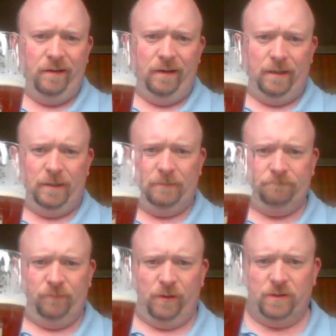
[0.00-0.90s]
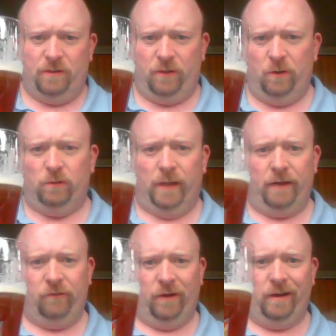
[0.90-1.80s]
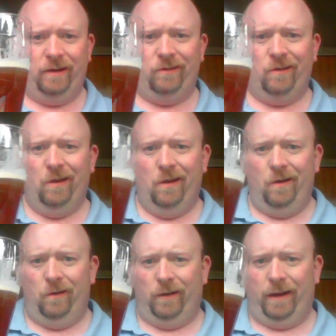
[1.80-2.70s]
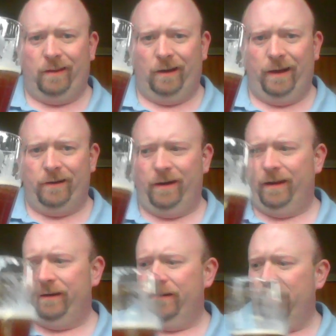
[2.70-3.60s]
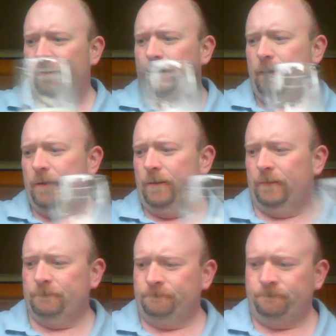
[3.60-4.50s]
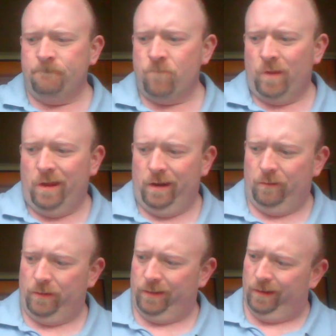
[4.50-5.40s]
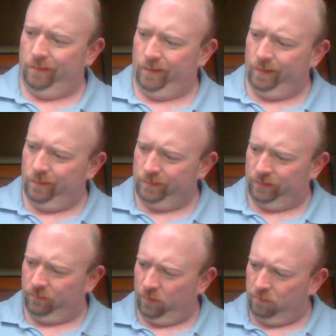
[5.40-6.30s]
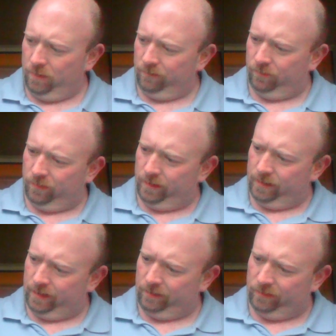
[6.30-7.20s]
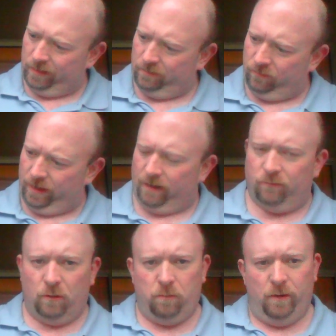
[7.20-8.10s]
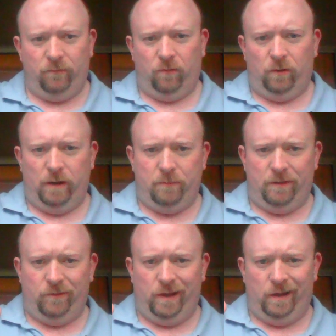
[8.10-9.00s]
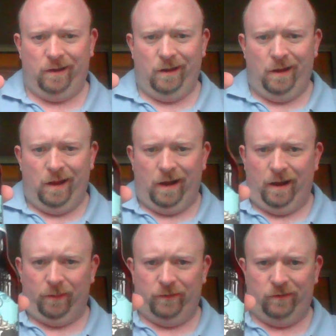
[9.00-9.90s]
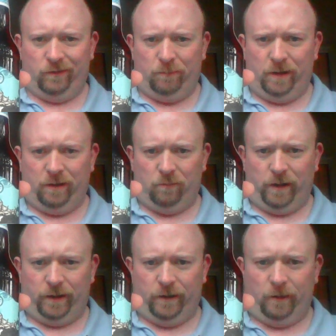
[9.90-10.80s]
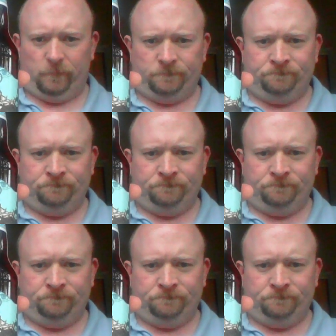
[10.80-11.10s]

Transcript: Um, for those of you who like shandies, who like the lighter end, you know, with a, what was it, four point four, I think I said? Yeah, four point four A B V. Uh, this is a pretty good way to go.